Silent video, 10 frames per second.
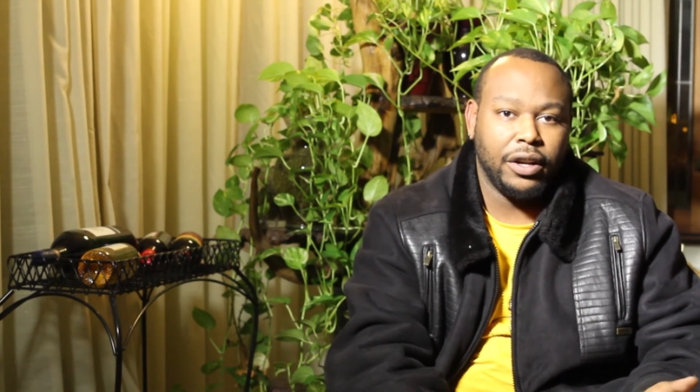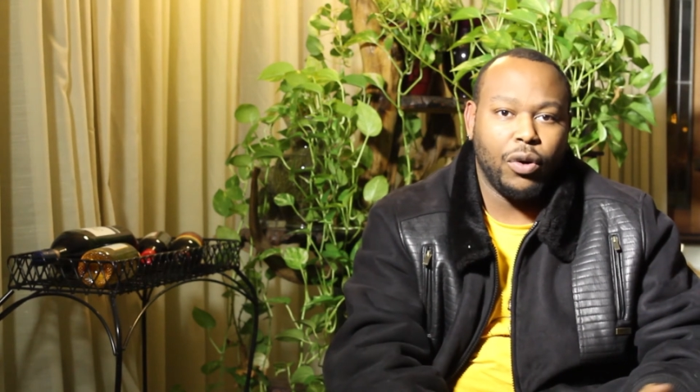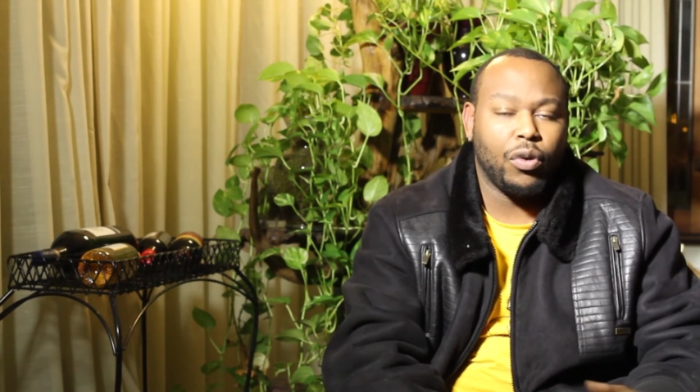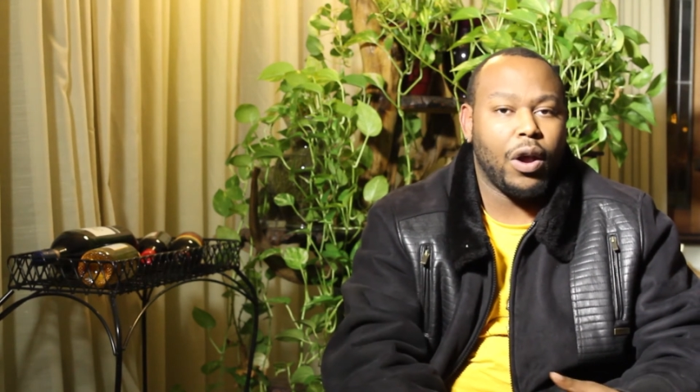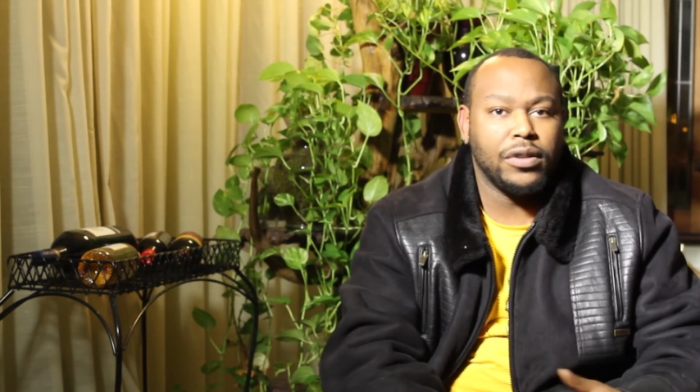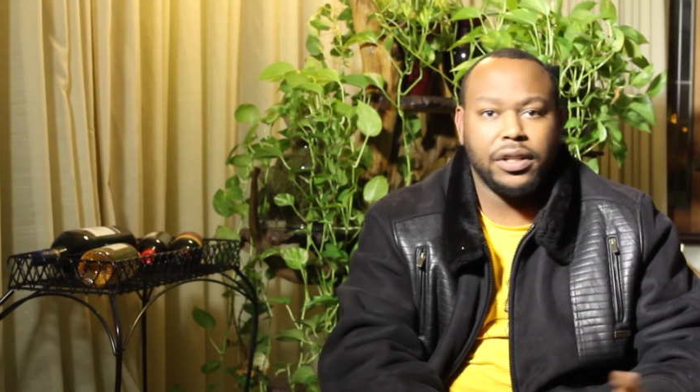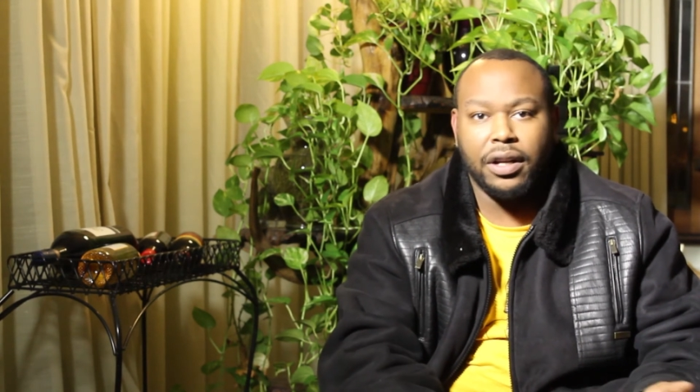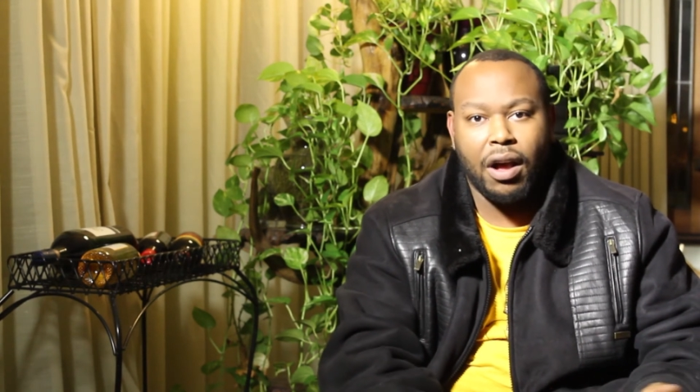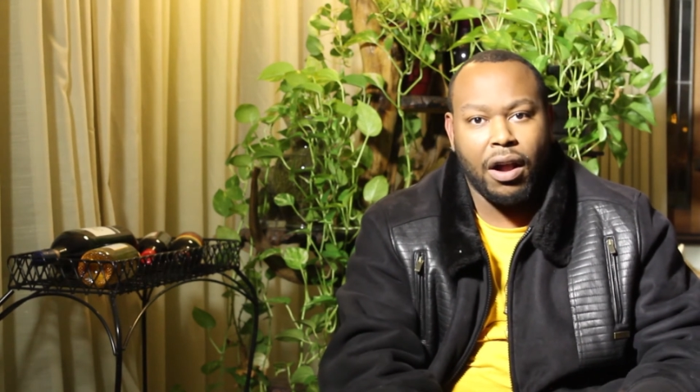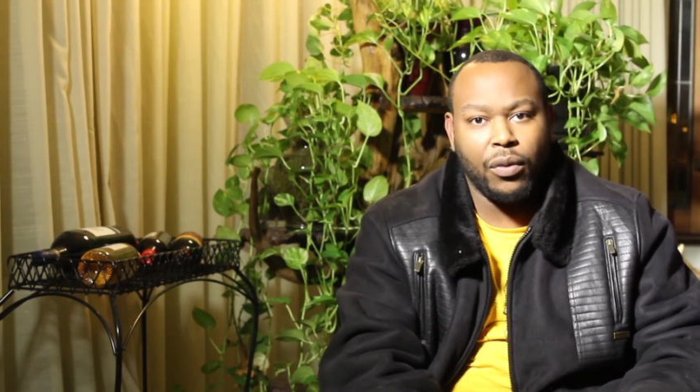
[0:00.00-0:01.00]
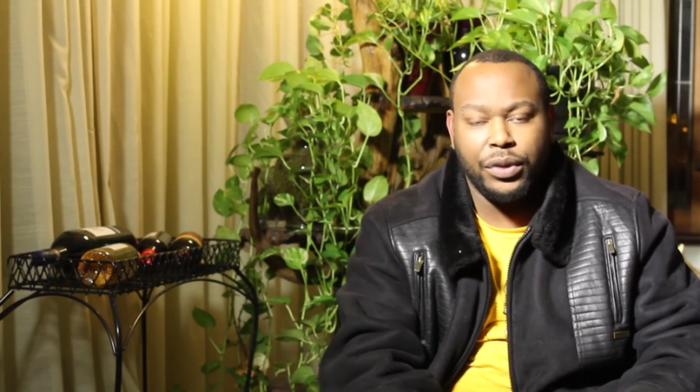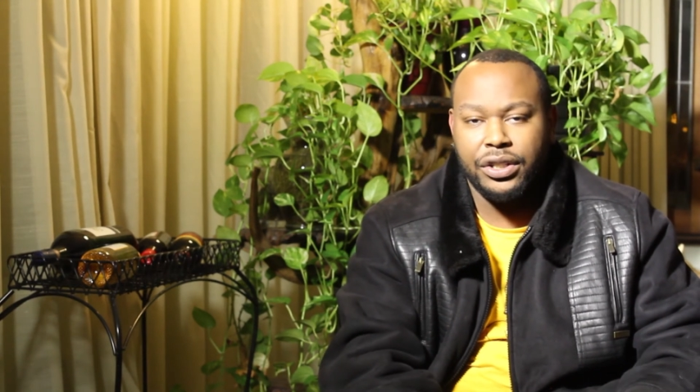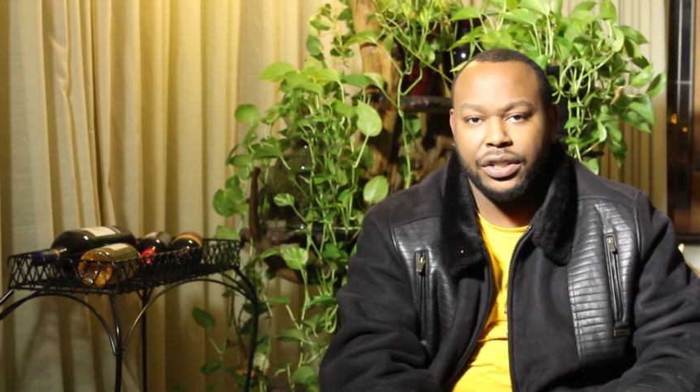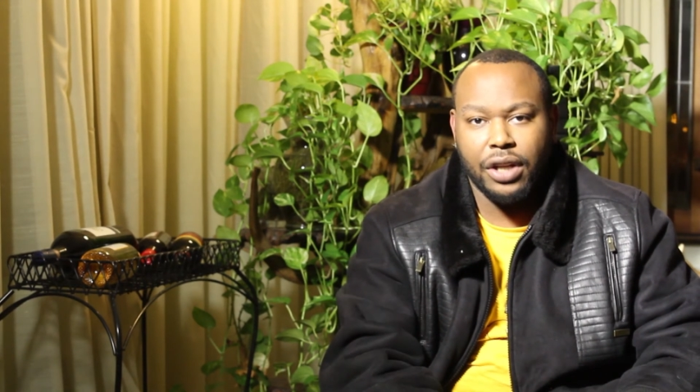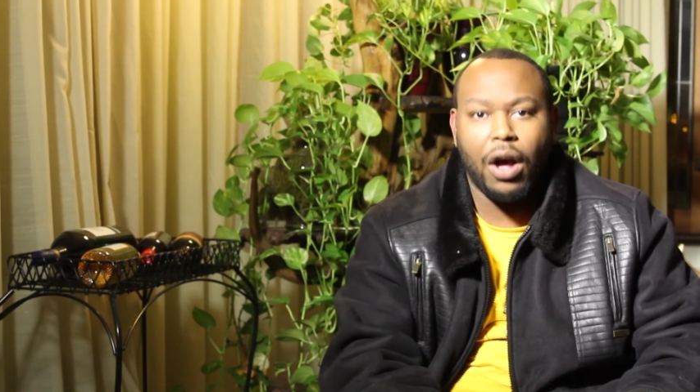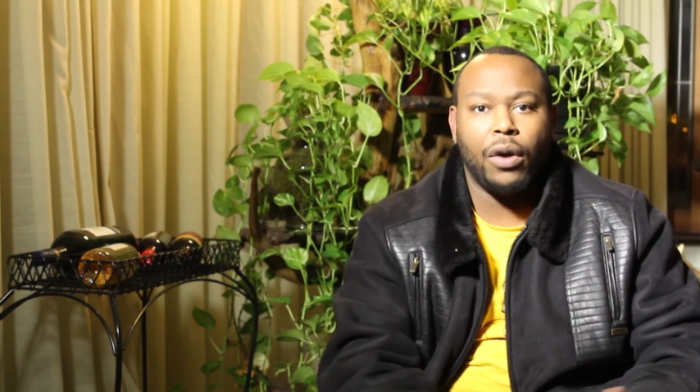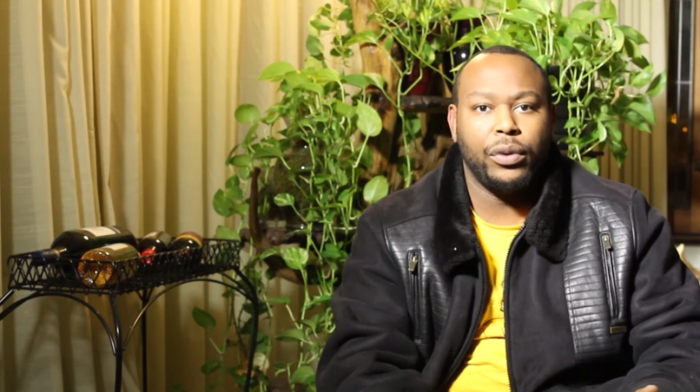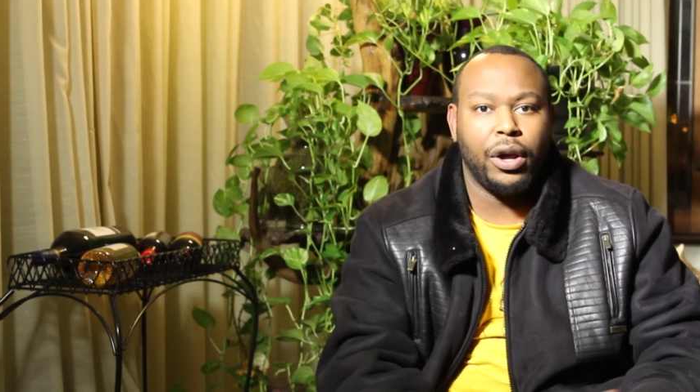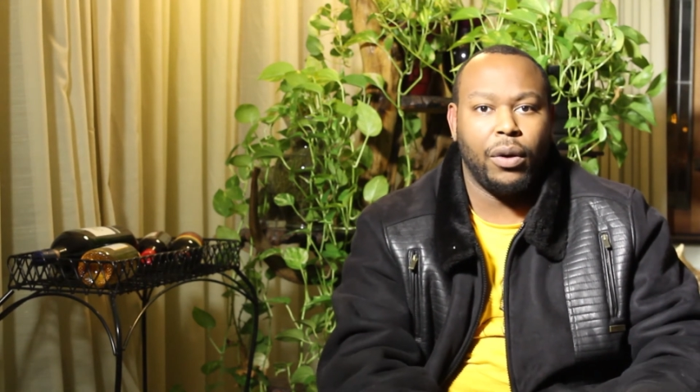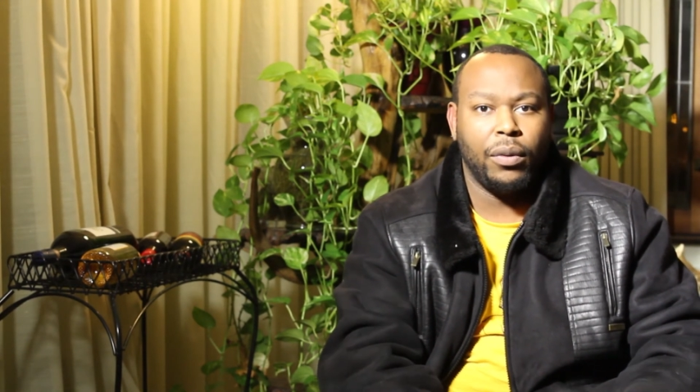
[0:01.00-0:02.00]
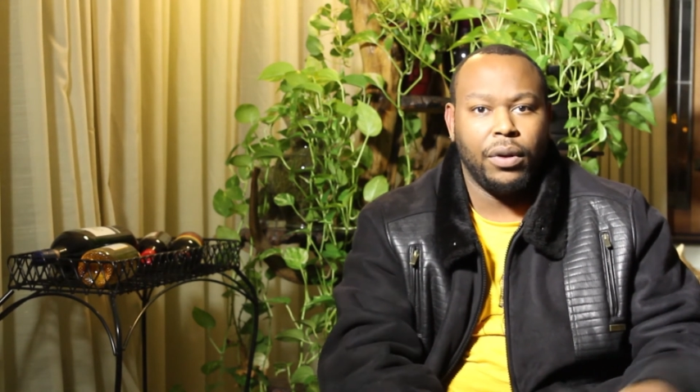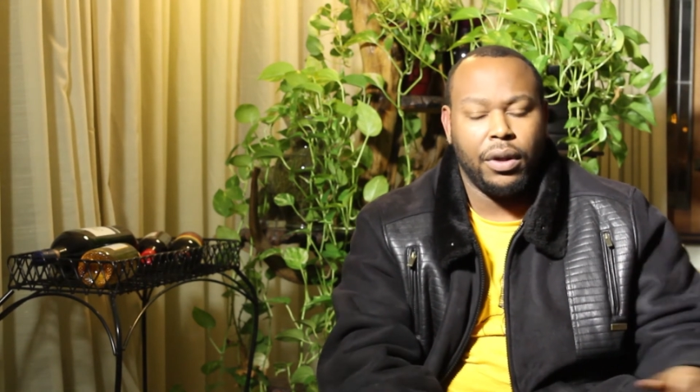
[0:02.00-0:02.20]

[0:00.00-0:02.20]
no crossing guard. We just all know